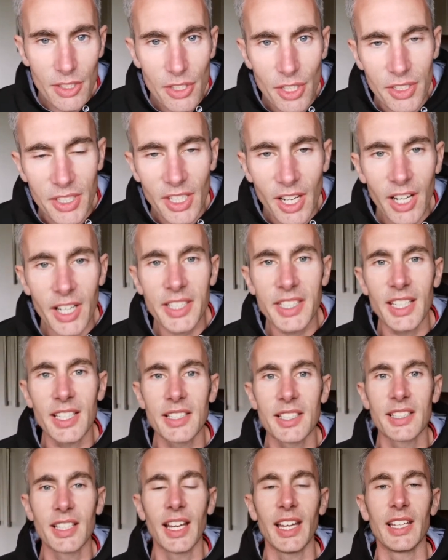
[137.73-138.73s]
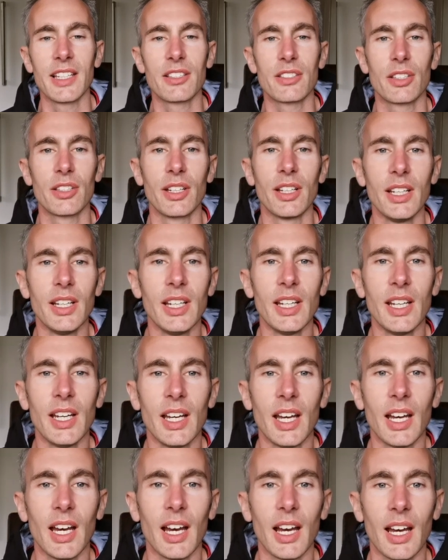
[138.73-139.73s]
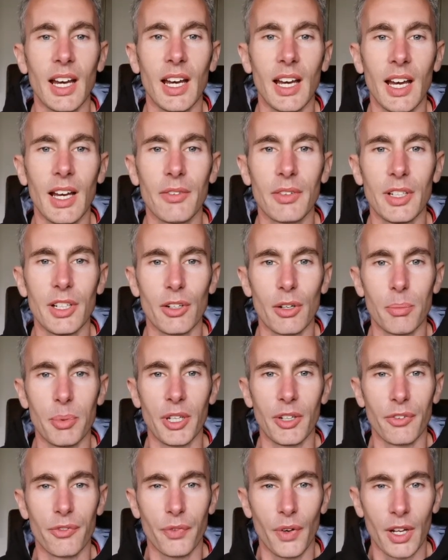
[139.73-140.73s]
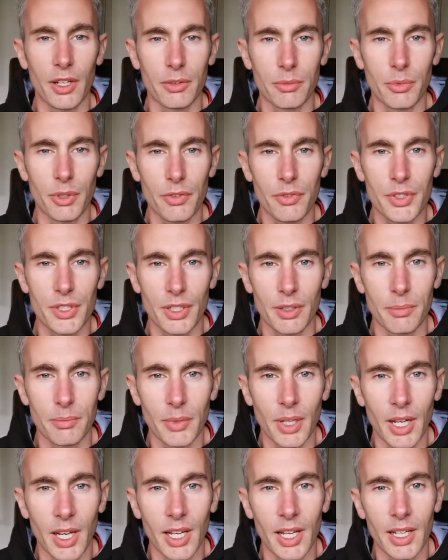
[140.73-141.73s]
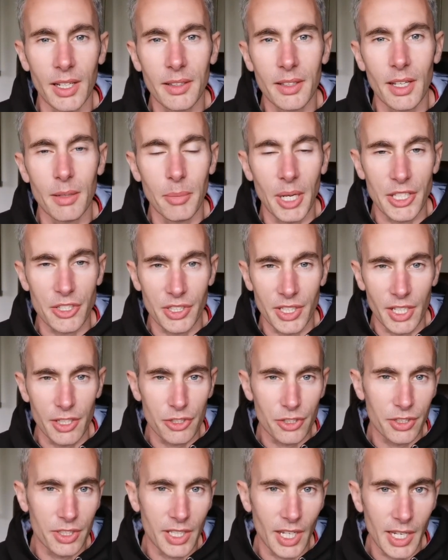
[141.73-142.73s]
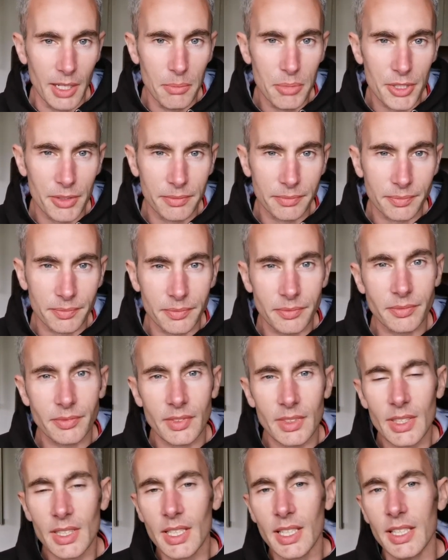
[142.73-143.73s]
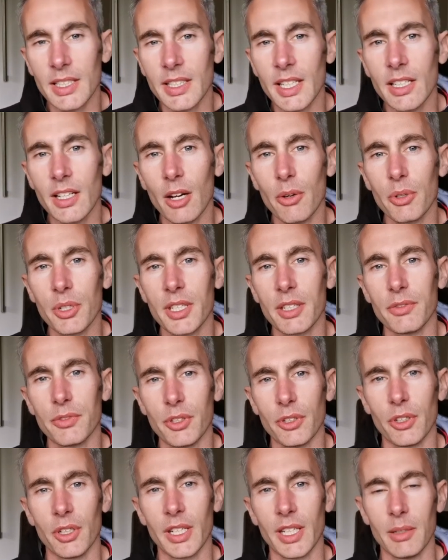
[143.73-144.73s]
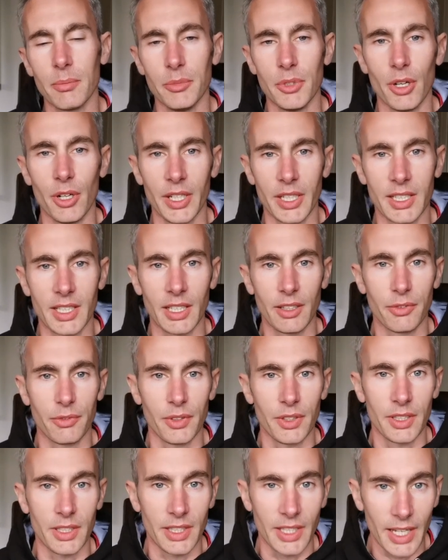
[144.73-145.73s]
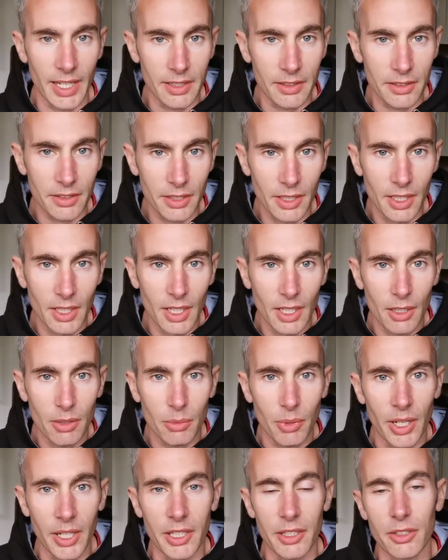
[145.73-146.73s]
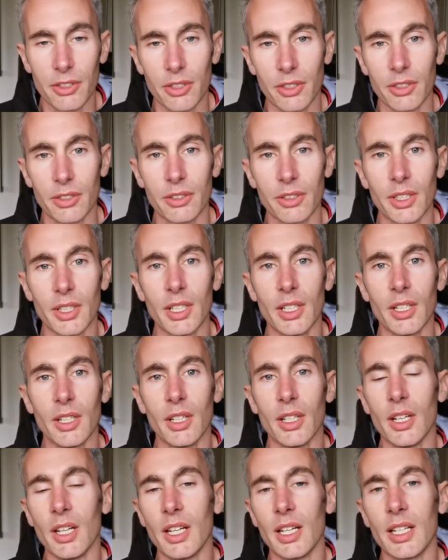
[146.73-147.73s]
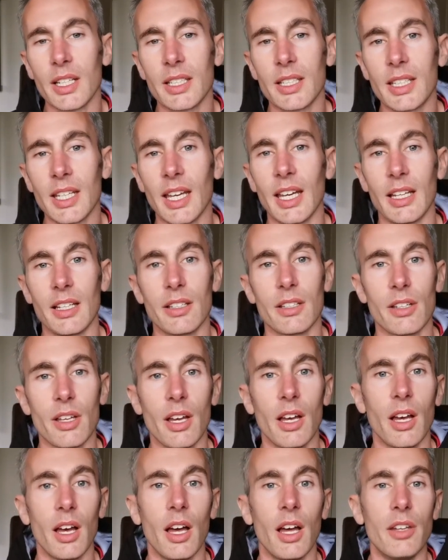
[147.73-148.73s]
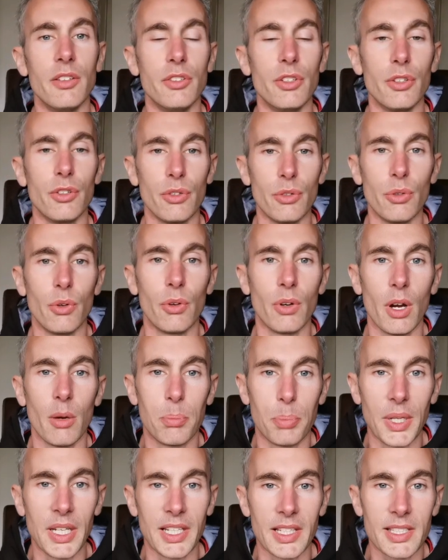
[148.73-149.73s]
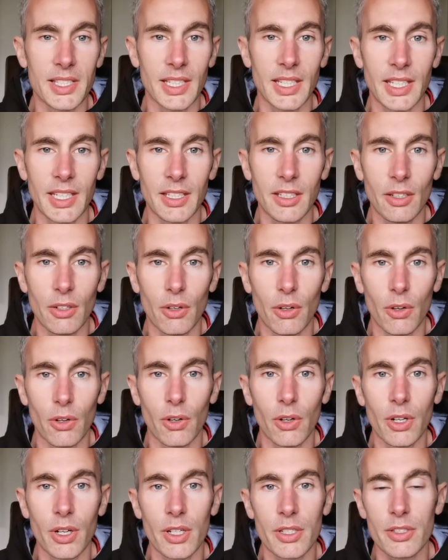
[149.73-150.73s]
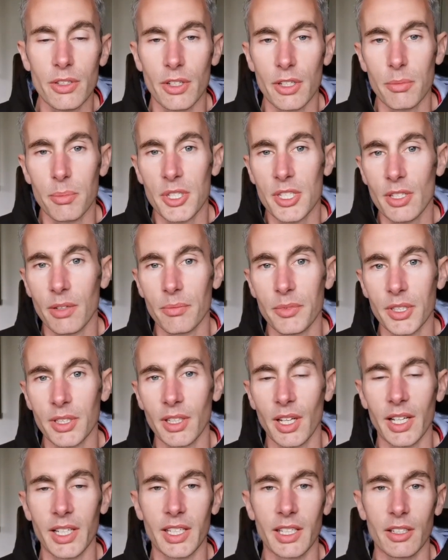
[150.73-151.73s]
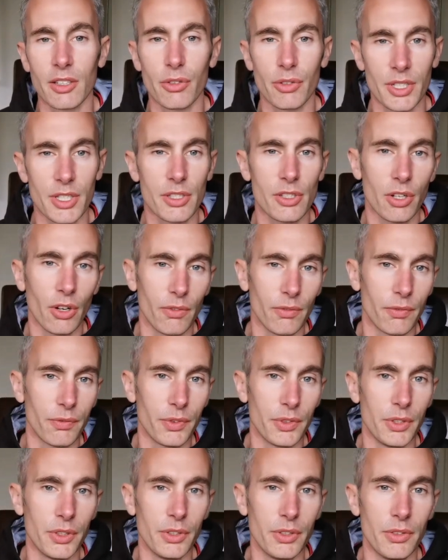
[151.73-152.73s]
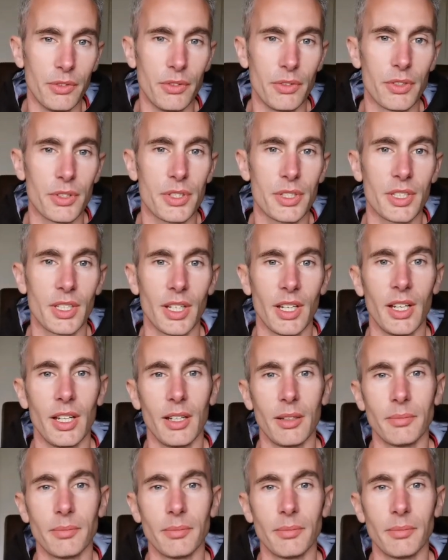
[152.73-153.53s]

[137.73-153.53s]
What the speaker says: So the idea today is to have a little bit of fun with some imagination games, and then I will give you a hypnotic gift at the end where you can get a new ability, or so it could be something like increased confidence,